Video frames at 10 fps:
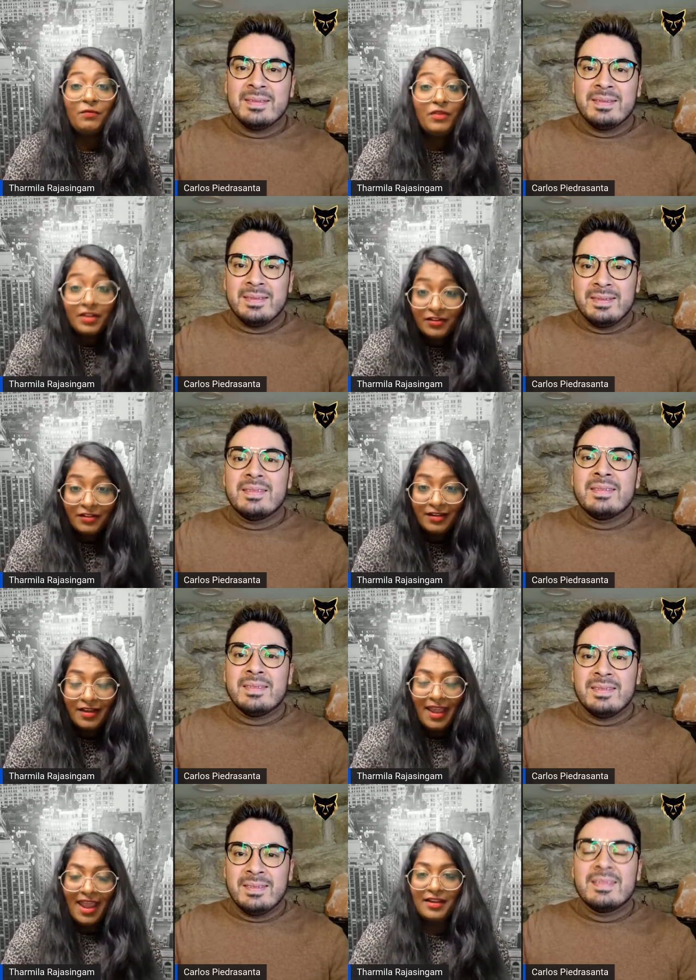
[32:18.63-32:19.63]
Speaker 1: real
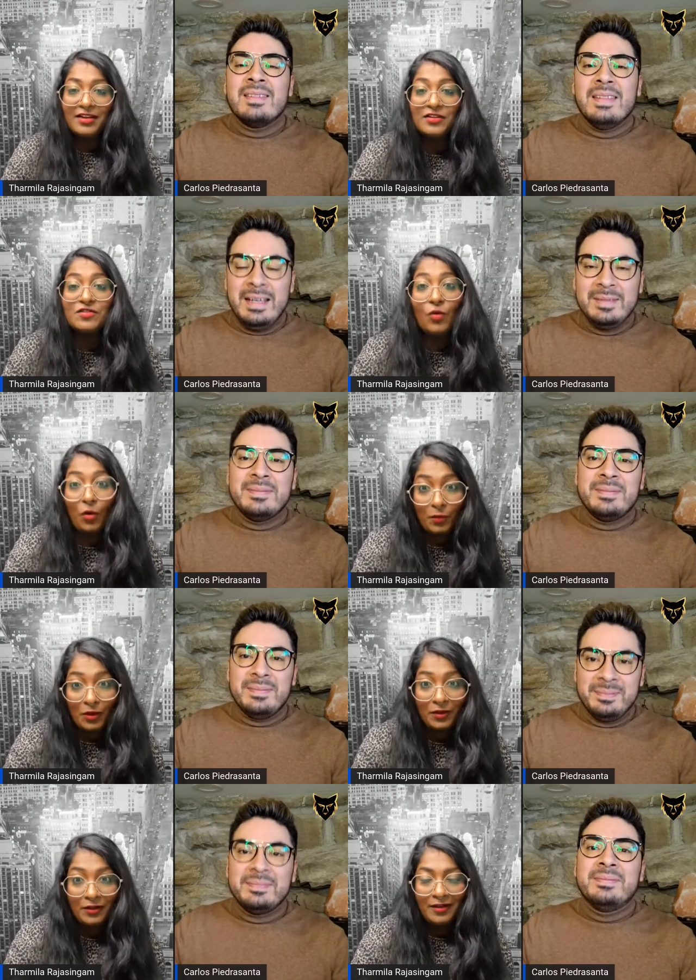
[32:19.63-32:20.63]
and it yeah. is
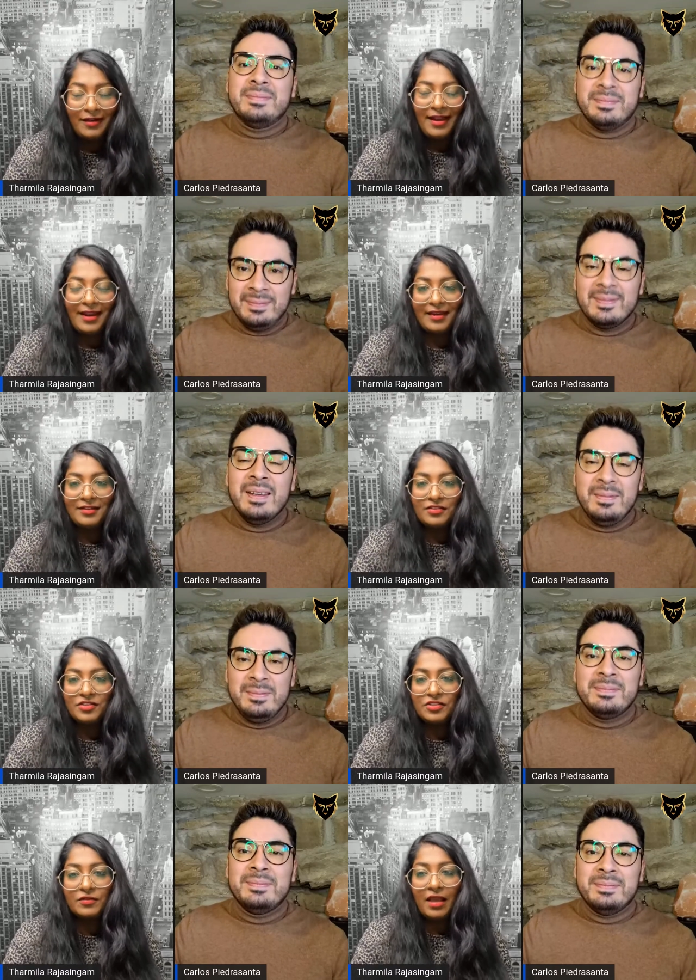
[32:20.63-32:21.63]
normal. And yeah. just,
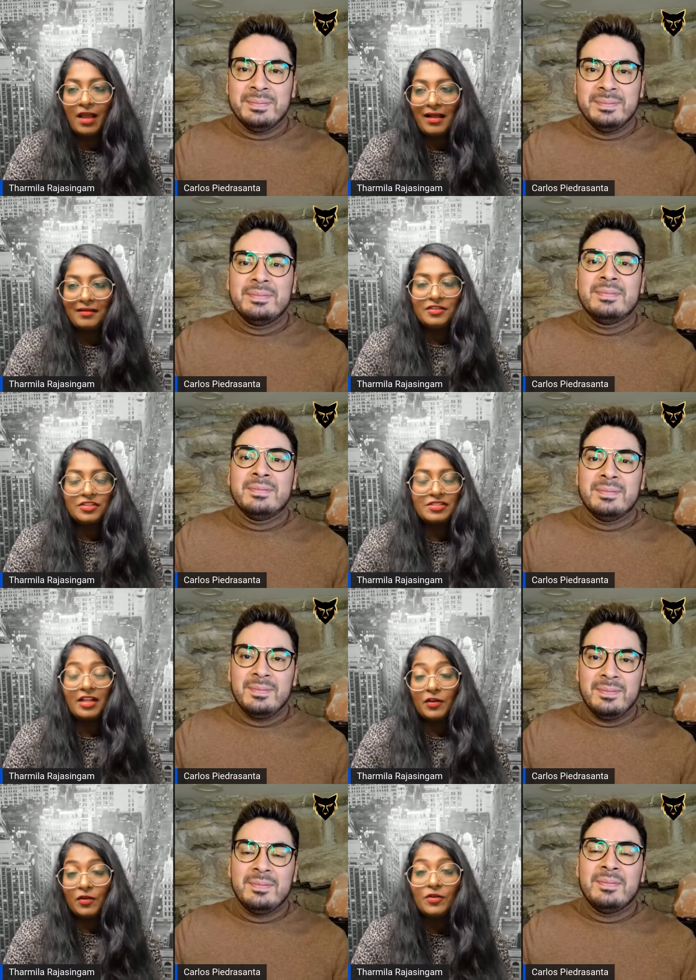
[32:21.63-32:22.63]
to, just to
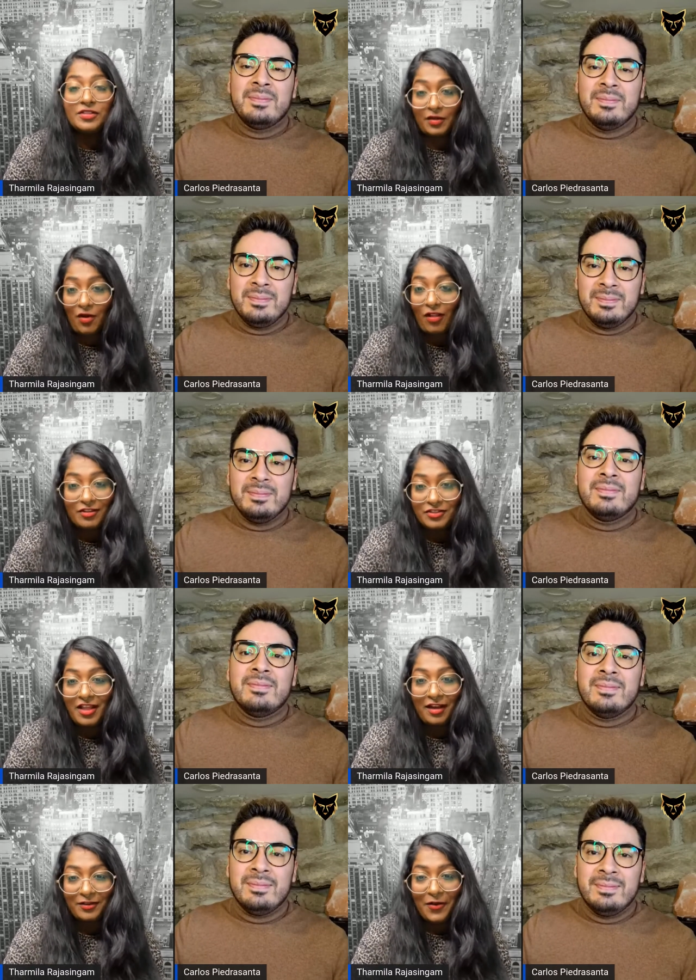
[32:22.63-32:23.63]
let you know to acknowledge
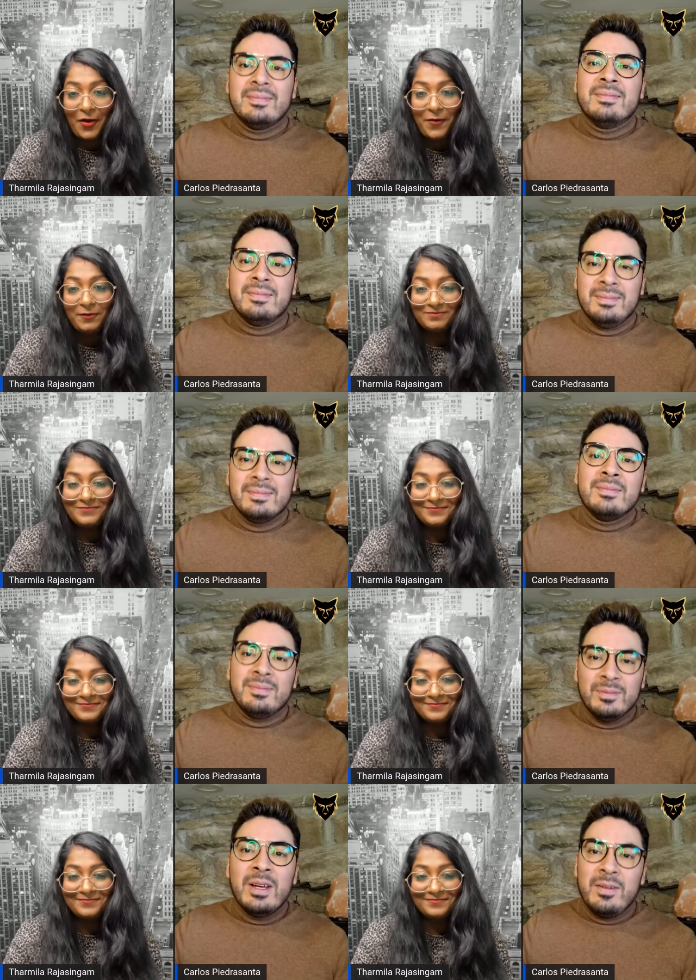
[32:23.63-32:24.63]
that, you know.
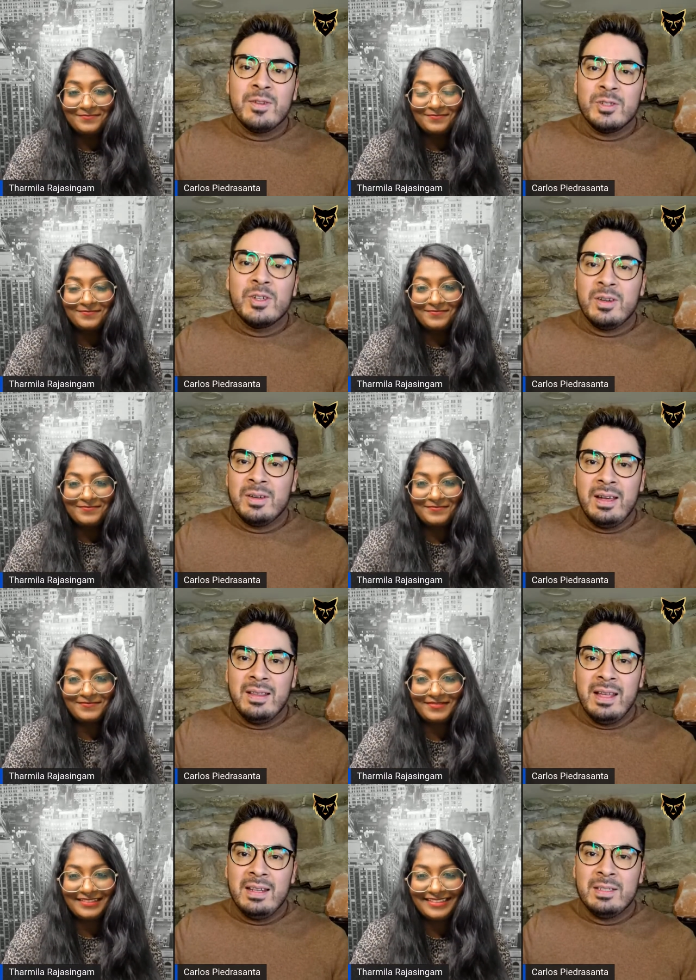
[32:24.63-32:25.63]
Speaker 2: Yeah, for sure, and
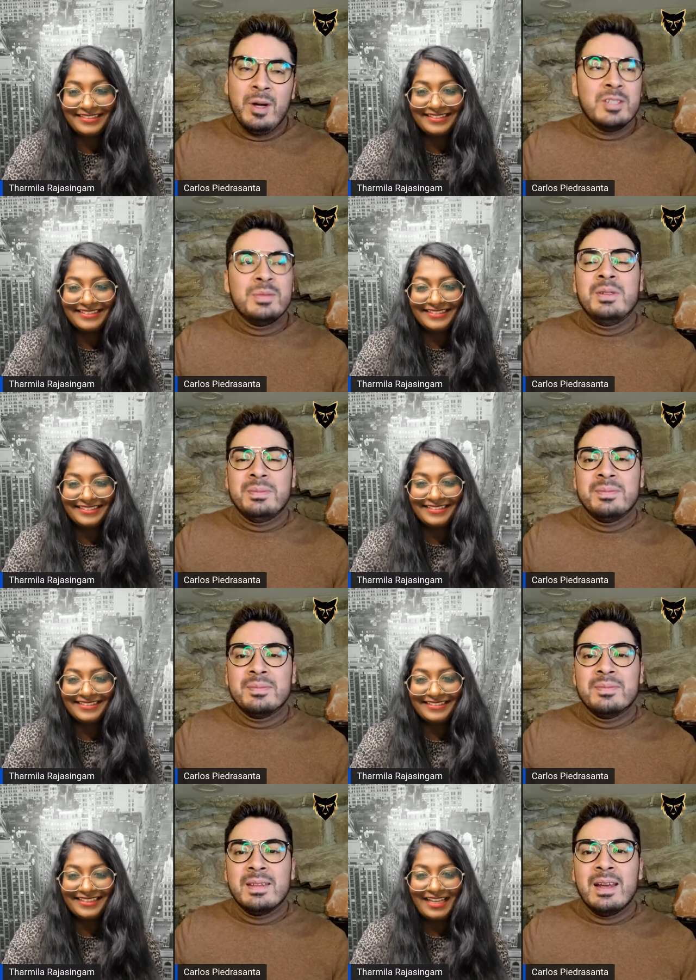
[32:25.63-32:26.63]
that it's possible.
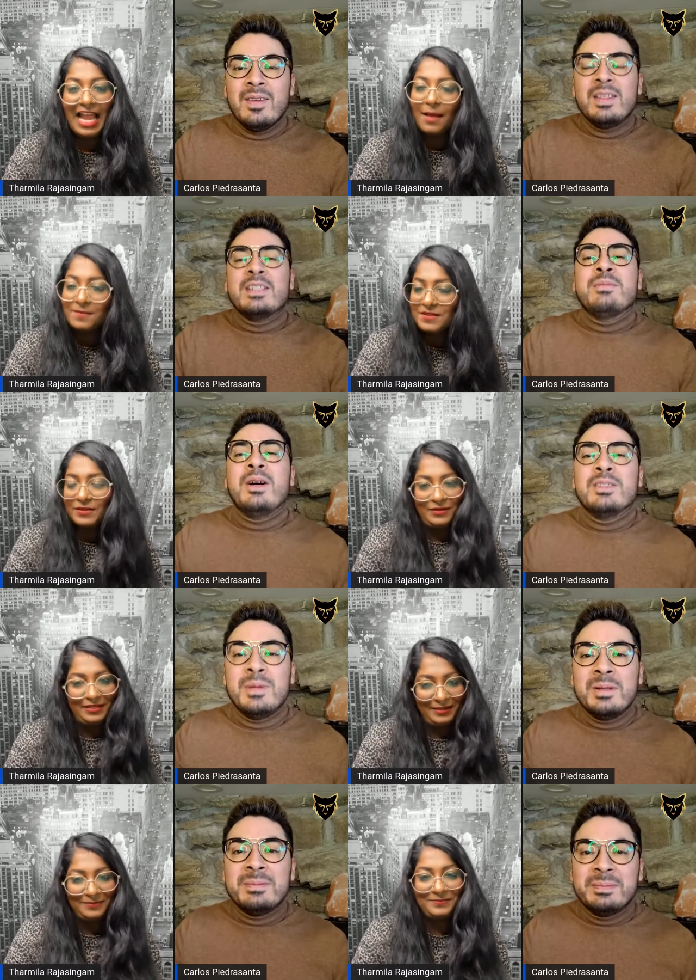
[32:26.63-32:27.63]
Everything Absolutely. is
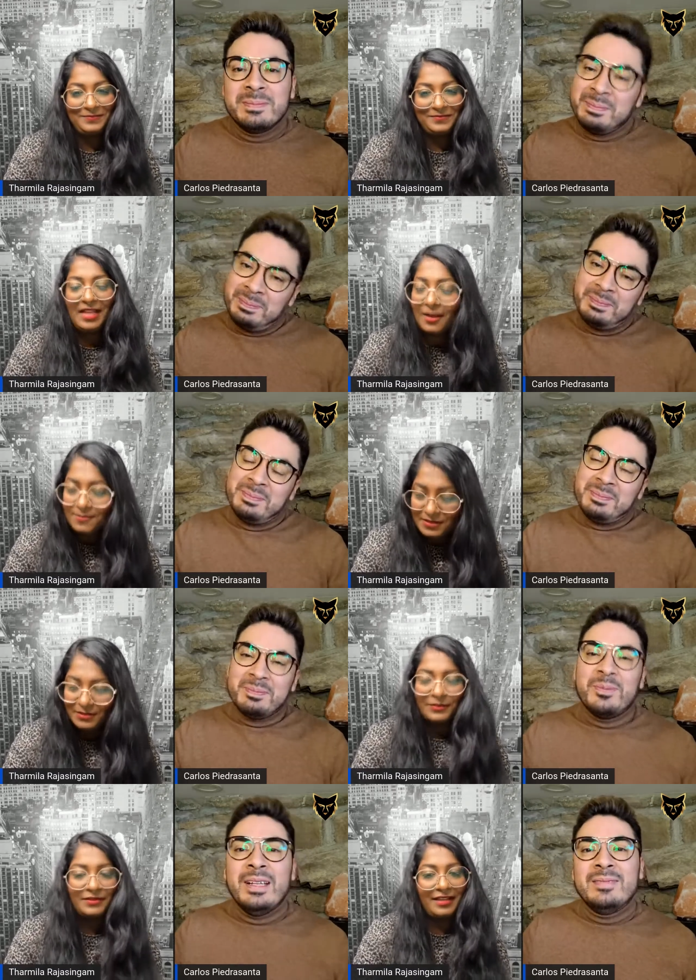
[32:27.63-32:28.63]
possible.
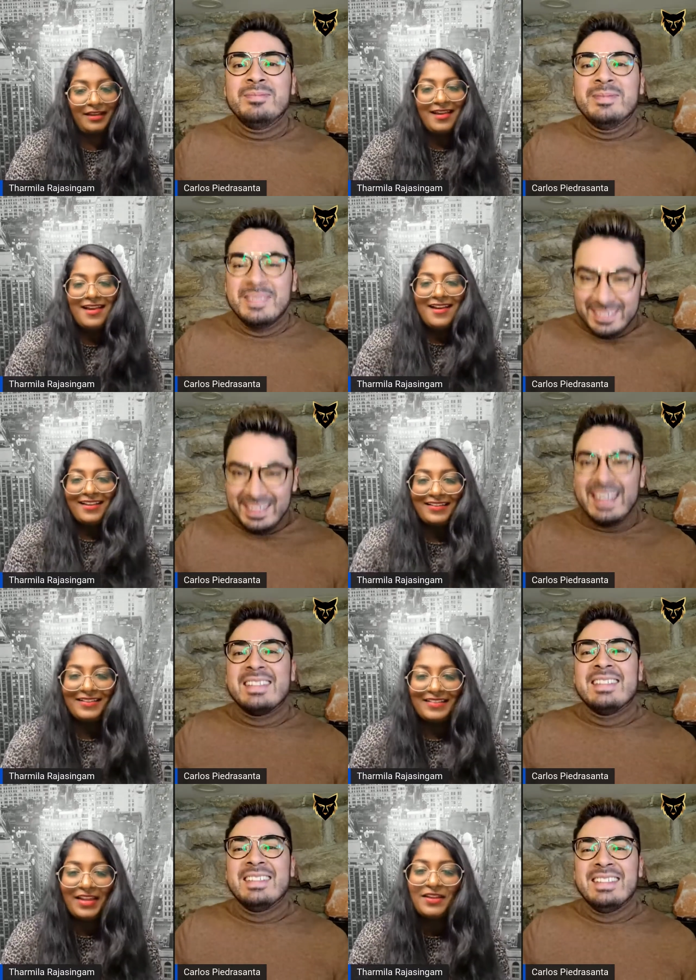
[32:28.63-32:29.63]
Speaker 1: Absolutely.
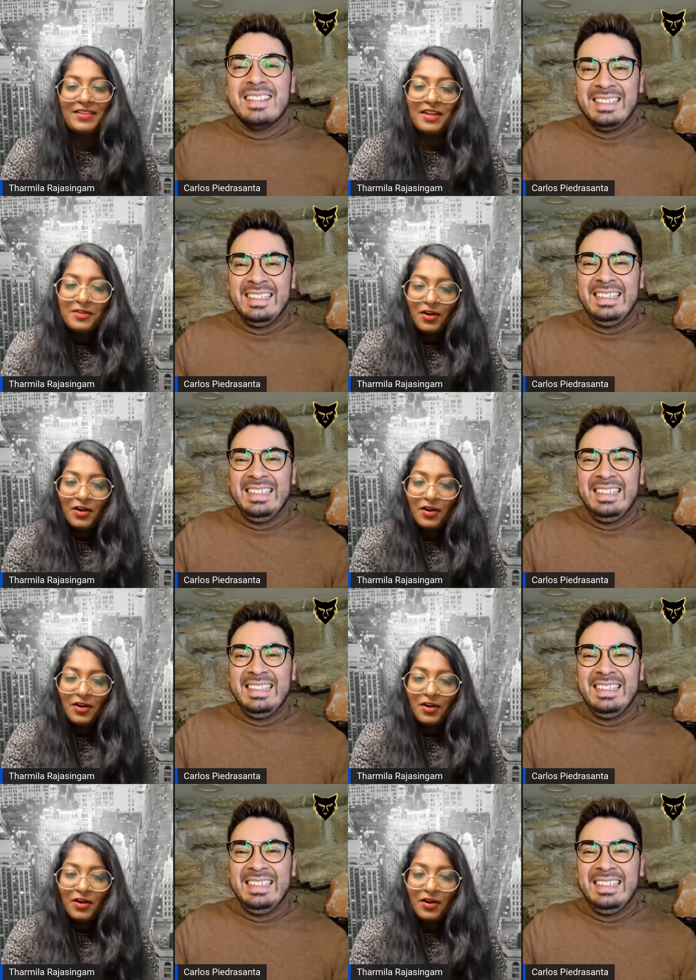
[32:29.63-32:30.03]
Yes. Thank, thank you,